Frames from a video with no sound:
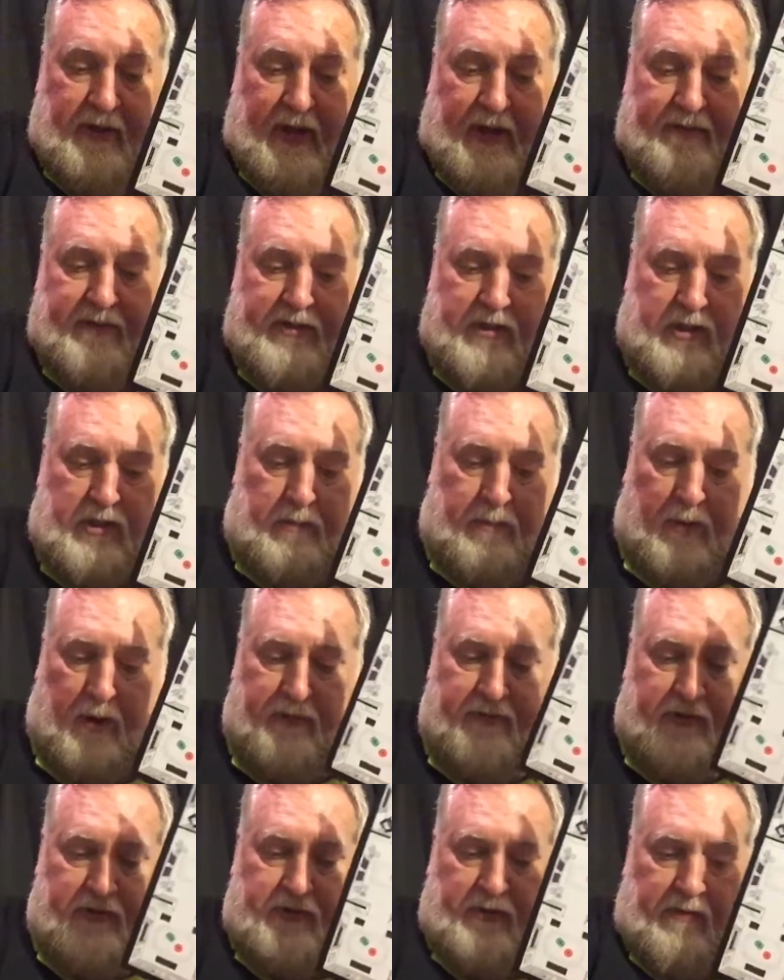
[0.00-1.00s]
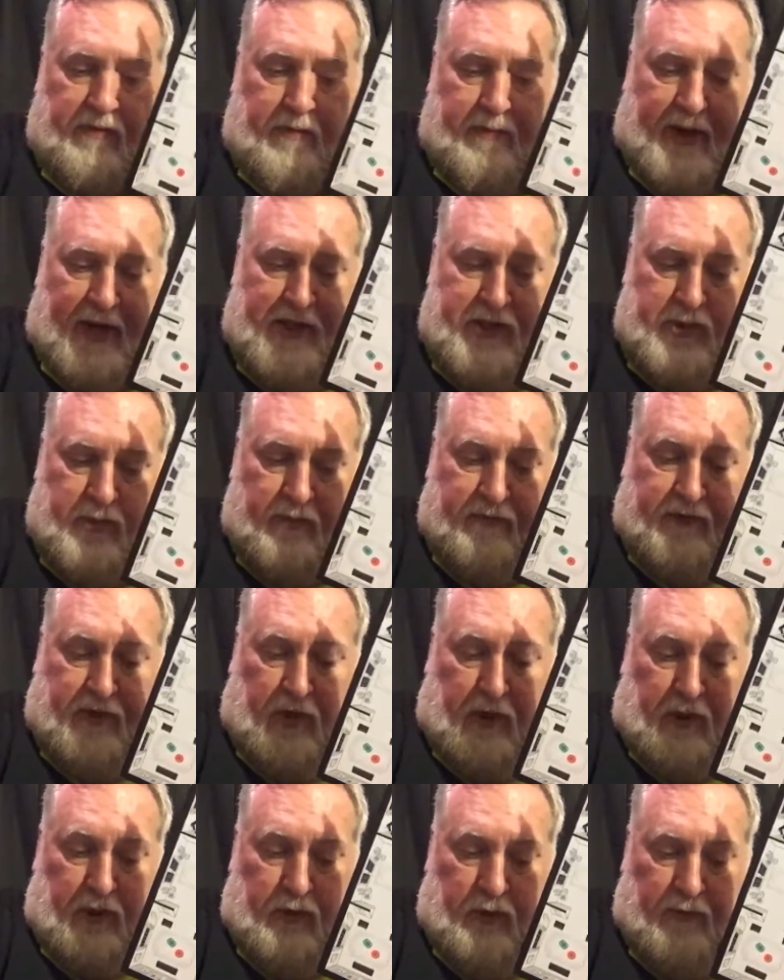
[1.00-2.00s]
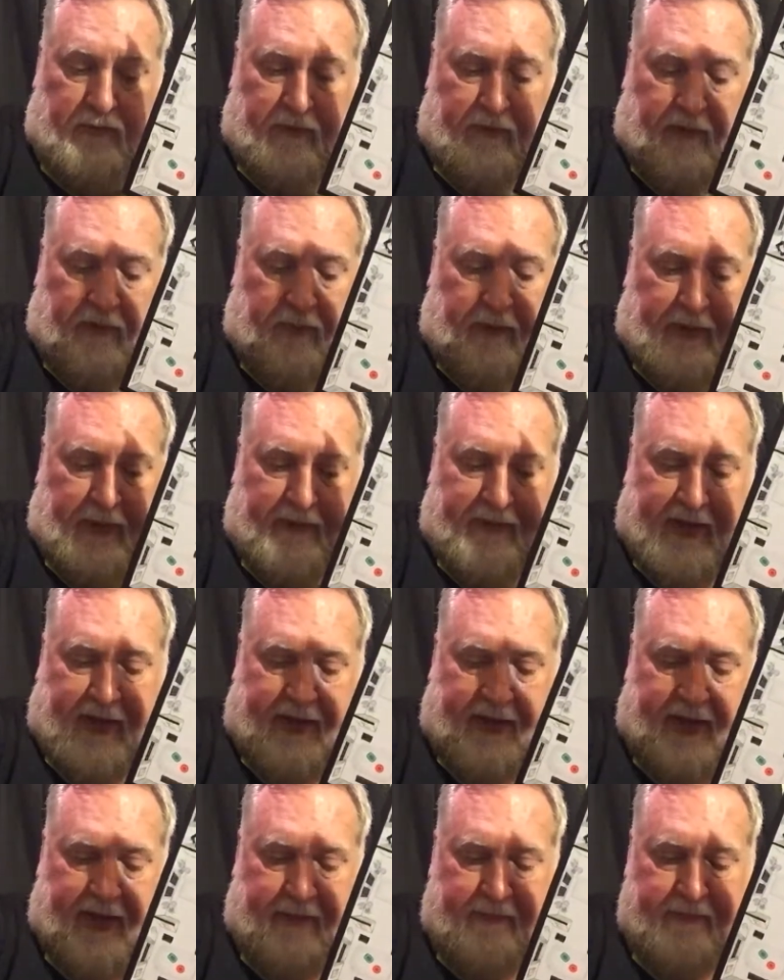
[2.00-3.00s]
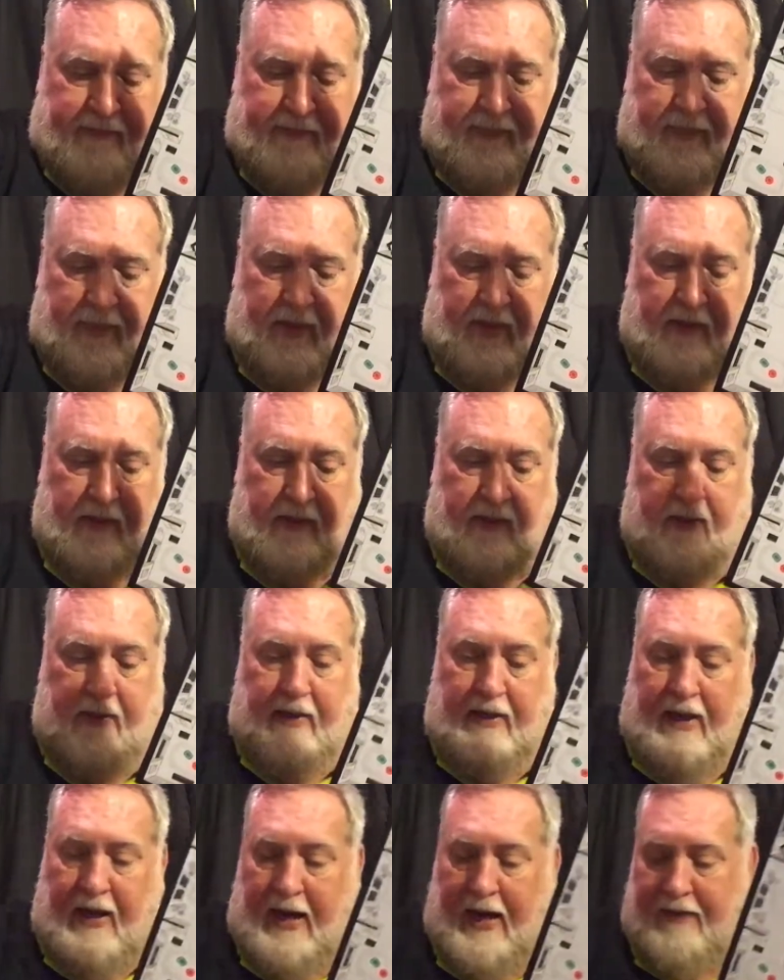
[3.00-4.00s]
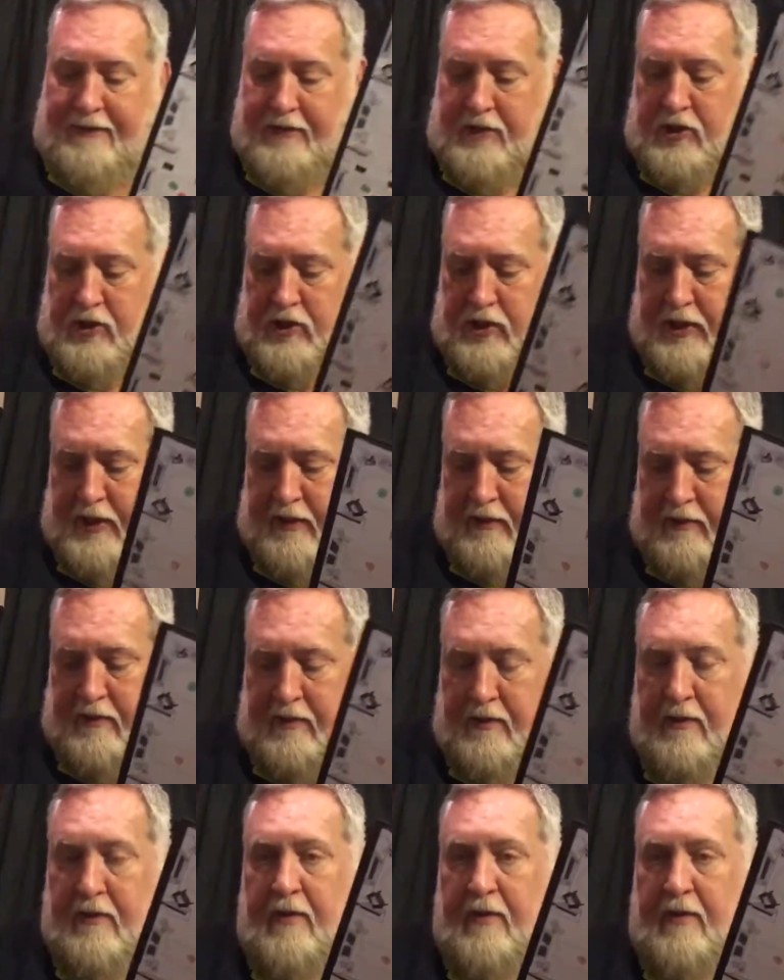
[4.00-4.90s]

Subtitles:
and this is the part that's going to remind you of Clue if you've ever played that game. On the sheet,